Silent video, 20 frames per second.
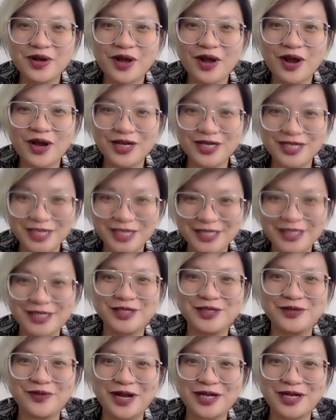Artistic
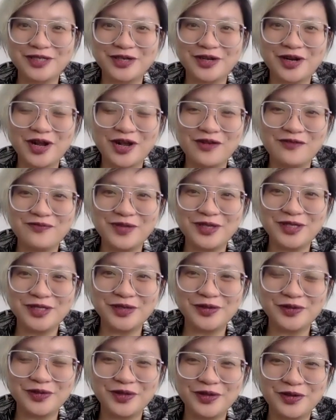Director of
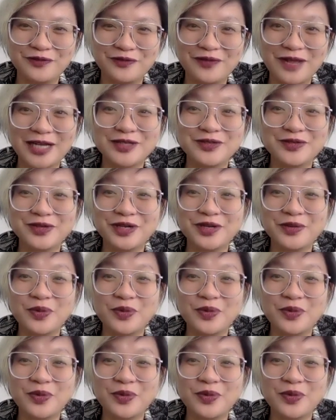Musical Theater Factory,